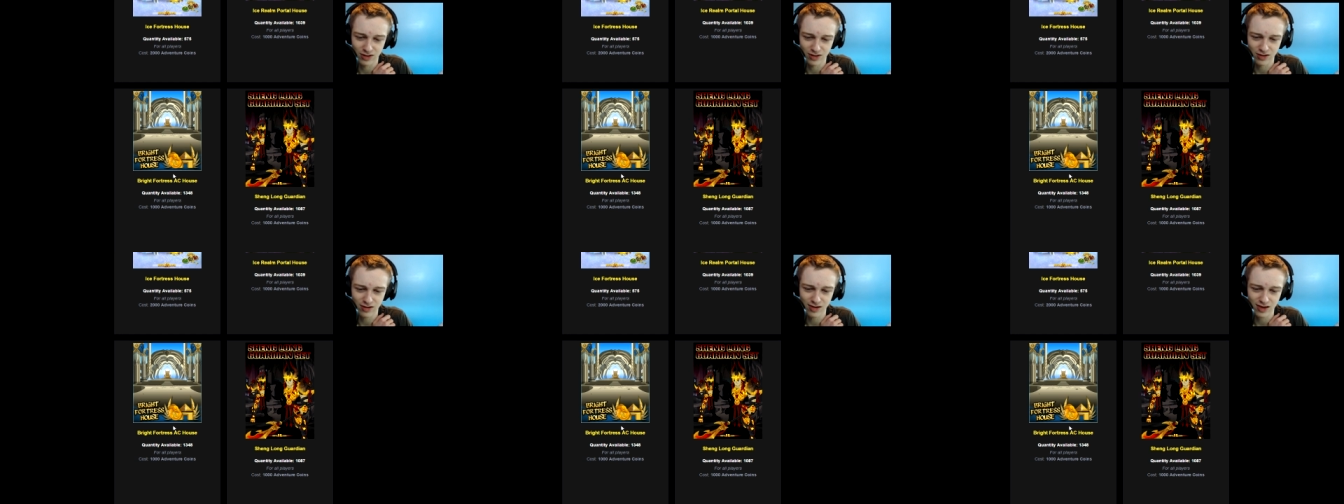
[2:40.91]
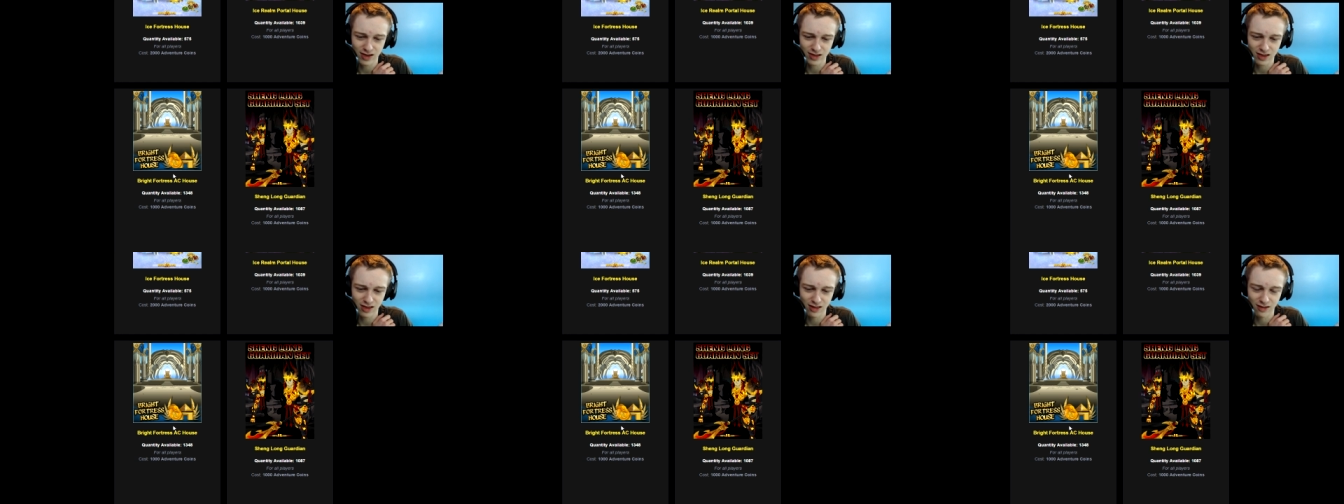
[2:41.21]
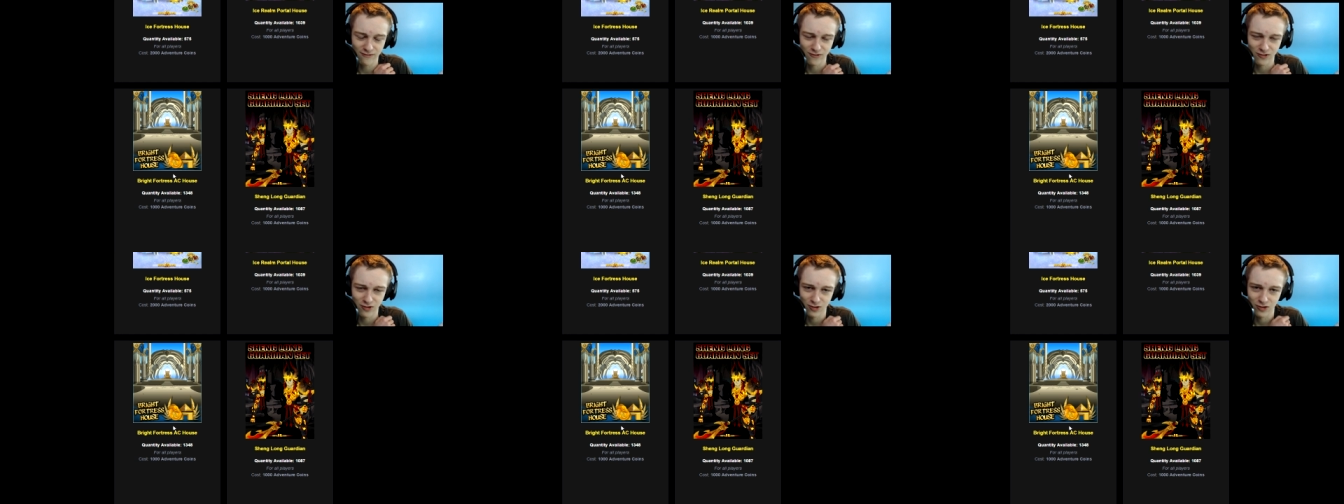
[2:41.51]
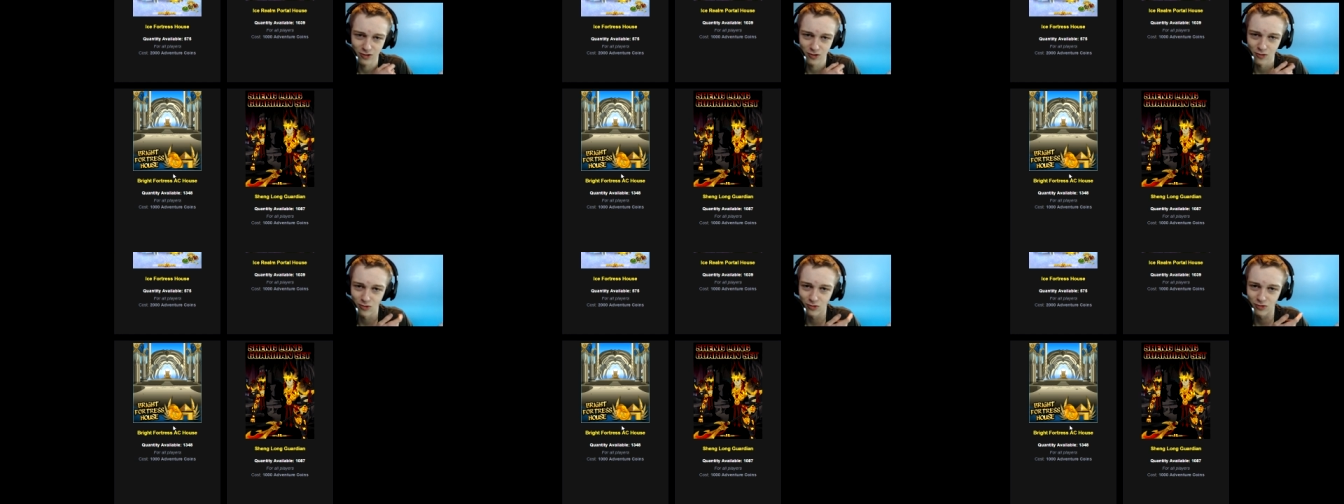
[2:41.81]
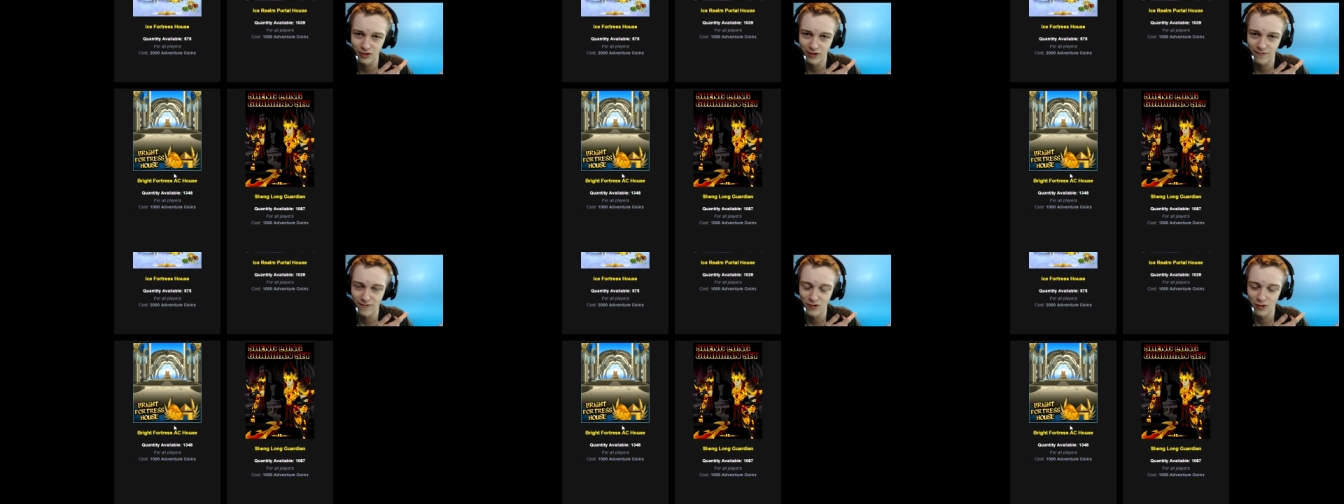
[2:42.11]
You could get this for
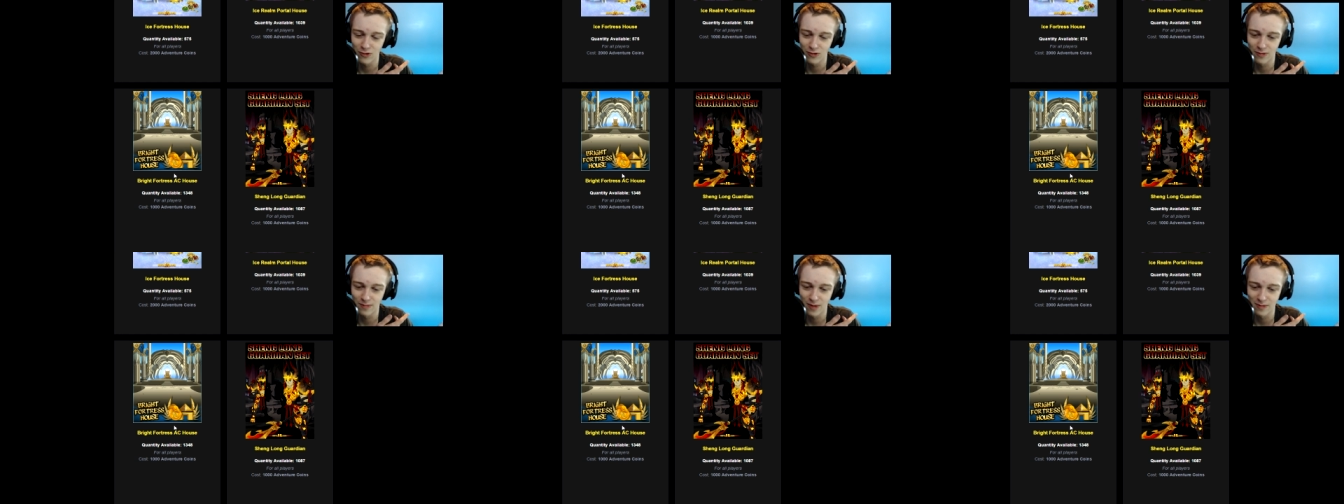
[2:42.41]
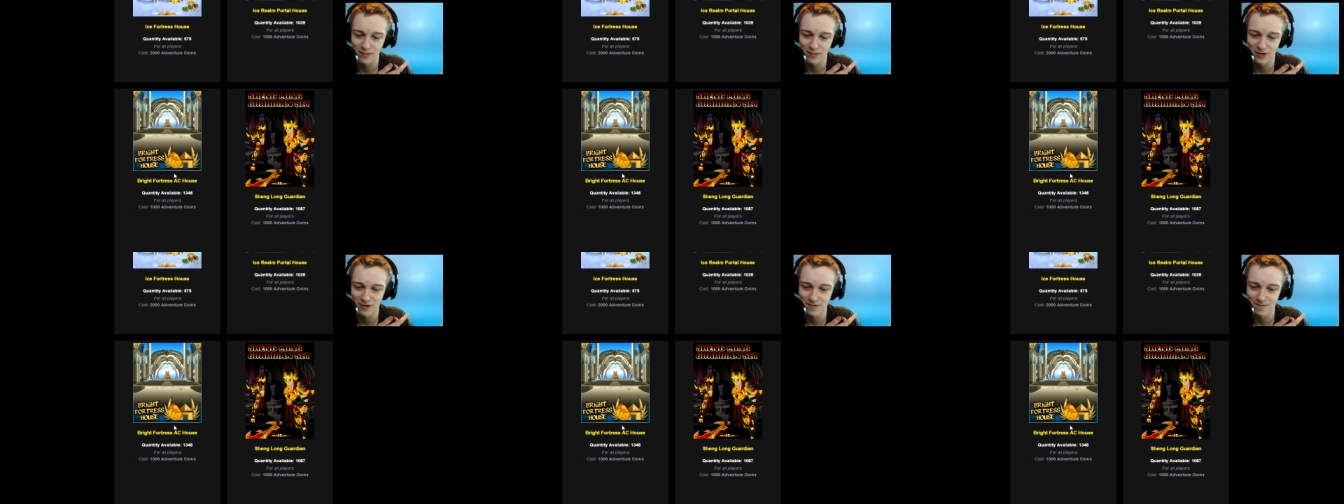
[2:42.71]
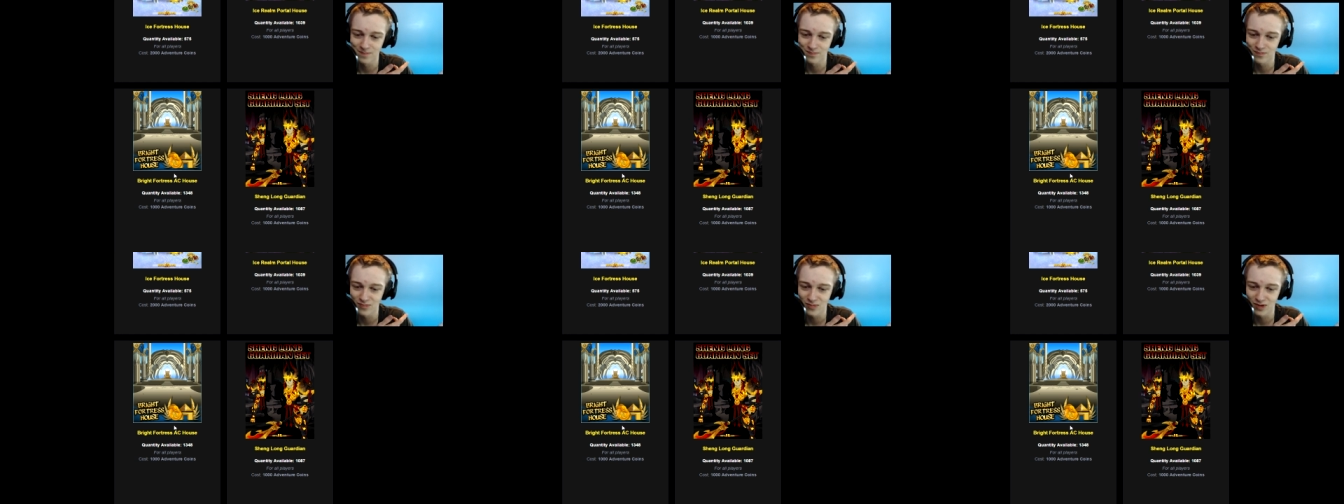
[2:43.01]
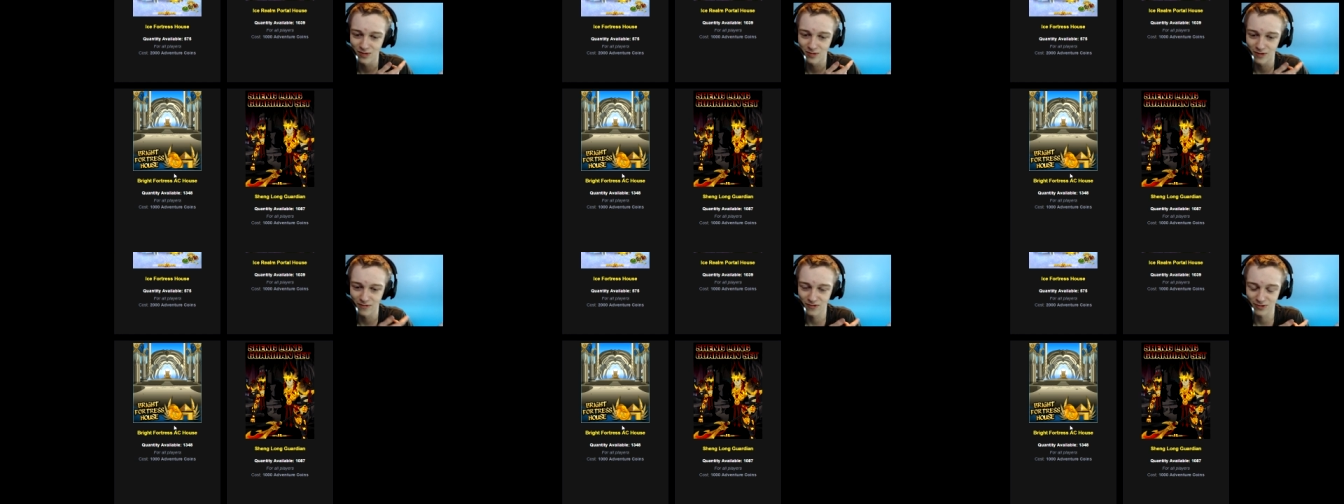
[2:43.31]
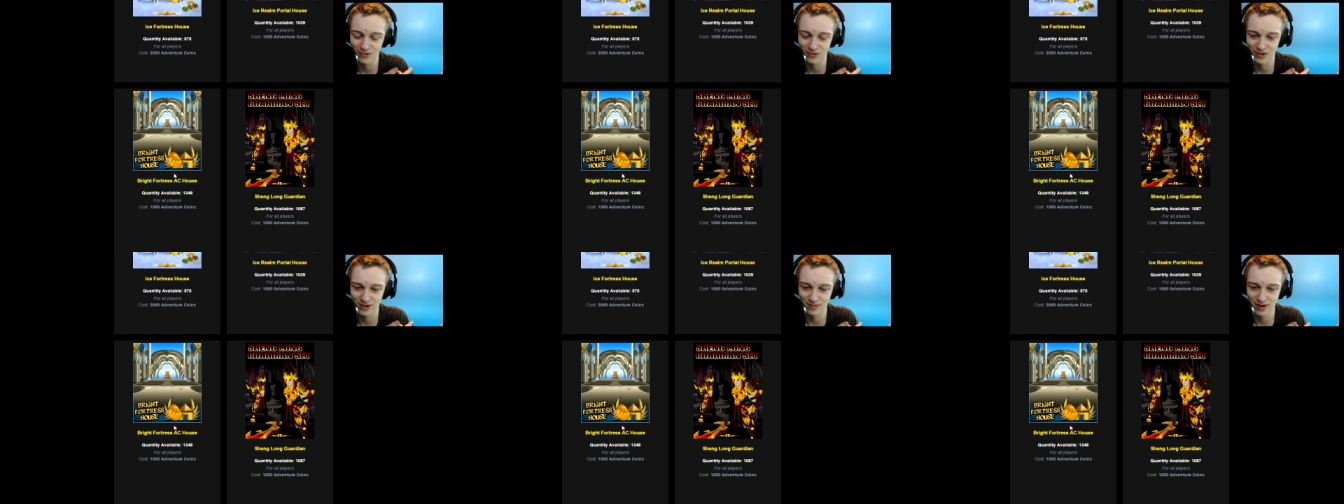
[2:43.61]
gold if you remember when it
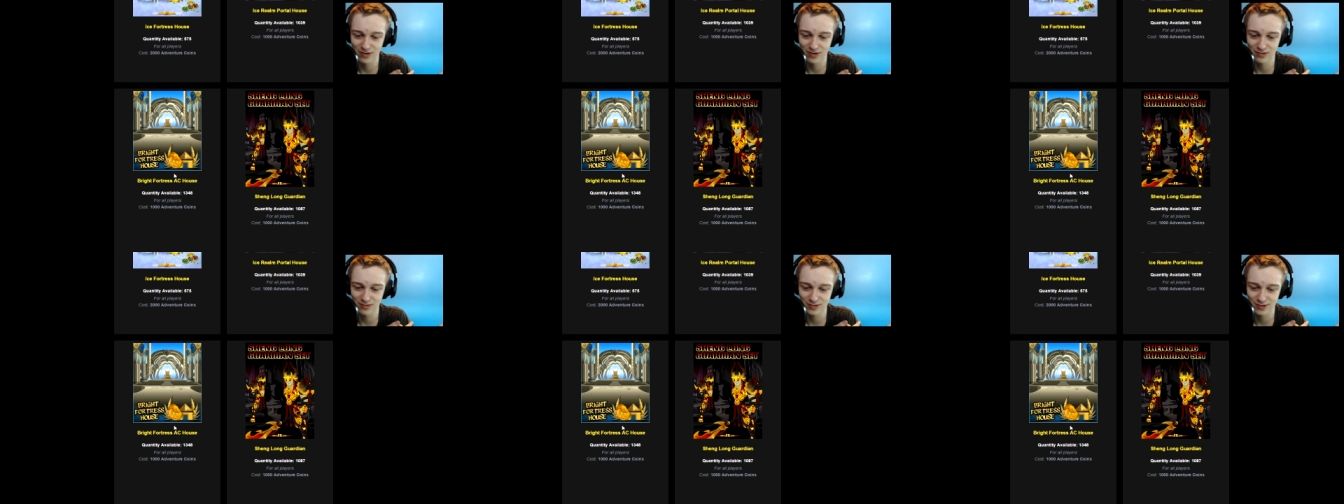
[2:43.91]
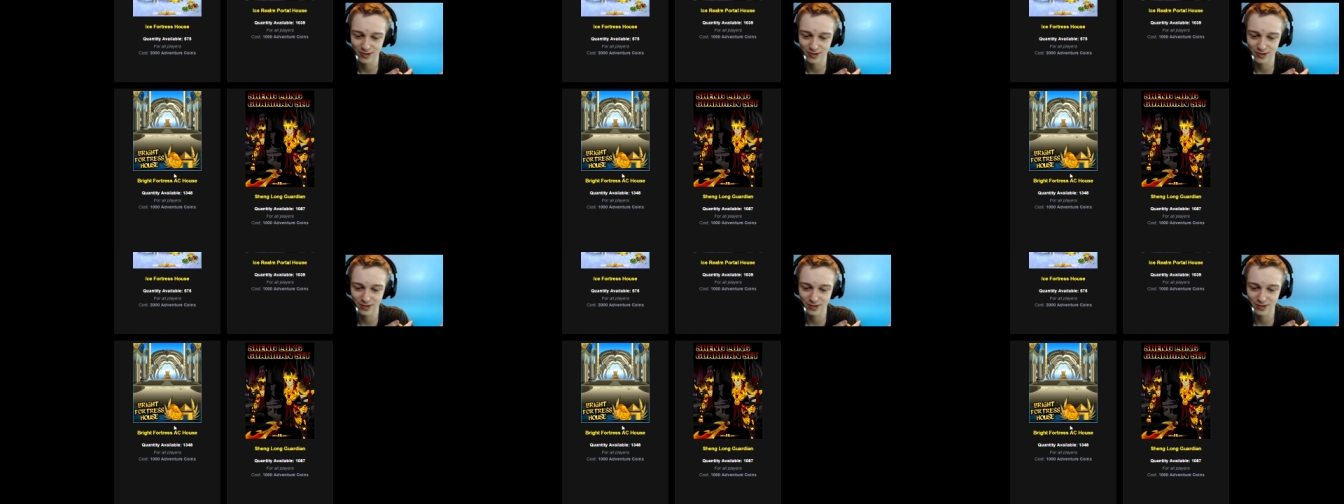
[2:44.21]
first came out.